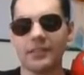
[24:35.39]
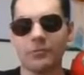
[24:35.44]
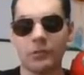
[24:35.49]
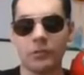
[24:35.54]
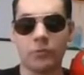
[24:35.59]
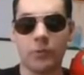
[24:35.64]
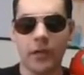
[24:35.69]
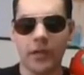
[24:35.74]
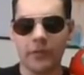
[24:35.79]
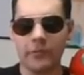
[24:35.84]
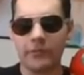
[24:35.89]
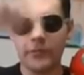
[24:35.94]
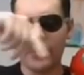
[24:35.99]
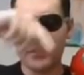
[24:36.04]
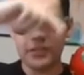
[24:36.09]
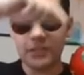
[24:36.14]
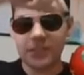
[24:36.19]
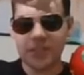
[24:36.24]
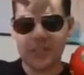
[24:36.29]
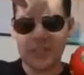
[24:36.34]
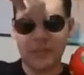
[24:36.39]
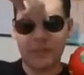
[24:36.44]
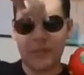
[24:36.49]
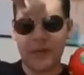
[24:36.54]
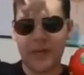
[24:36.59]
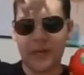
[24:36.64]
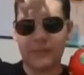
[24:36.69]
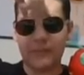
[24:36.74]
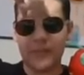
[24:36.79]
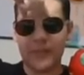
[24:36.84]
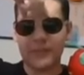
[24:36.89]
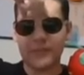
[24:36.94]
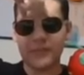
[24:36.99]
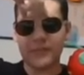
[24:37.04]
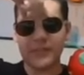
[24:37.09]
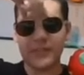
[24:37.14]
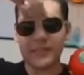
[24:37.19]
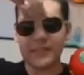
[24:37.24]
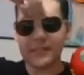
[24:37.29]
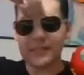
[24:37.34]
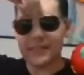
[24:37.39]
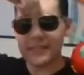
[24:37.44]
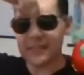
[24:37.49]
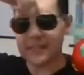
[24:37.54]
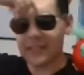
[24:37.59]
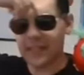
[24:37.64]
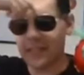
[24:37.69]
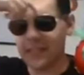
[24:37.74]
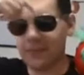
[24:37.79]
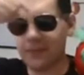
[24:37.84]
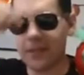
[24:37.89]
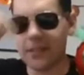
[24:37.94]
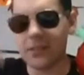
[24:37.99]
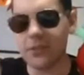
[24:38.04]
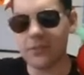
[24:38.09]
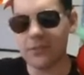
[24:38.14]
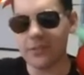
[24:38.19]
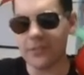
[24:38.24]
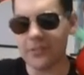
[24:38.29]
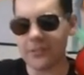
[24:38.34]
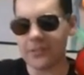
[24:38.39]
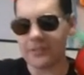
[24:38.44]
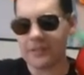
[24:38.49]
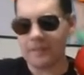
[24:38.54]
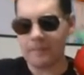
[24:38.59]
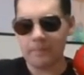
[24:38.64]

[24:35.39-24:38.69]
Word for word: waterfalls to jump off of." So they just decided to make tours.